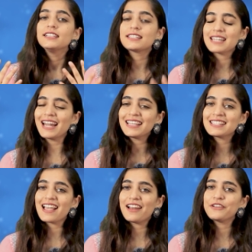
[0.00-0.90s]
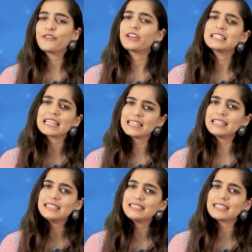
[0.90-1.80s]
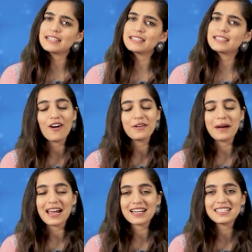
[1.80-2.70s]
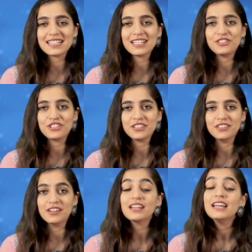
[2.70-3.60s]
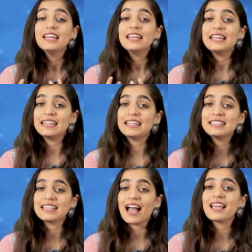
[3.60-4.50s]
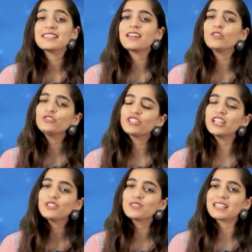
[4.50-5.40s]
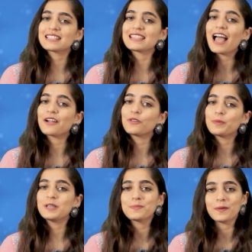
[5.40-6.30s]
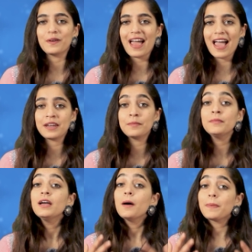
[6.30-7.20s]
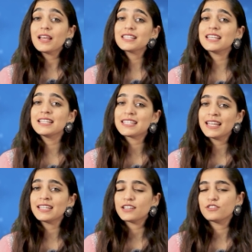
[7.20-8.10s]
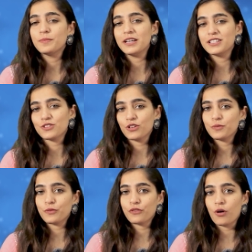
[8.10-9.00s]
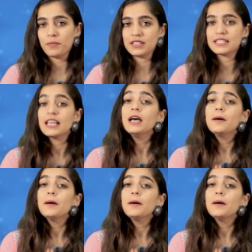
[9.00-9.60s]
The starting salary for a technical sales or marketing engineer in India is around 3 to 6 lakh rupees per annum plus incentives based on the performance.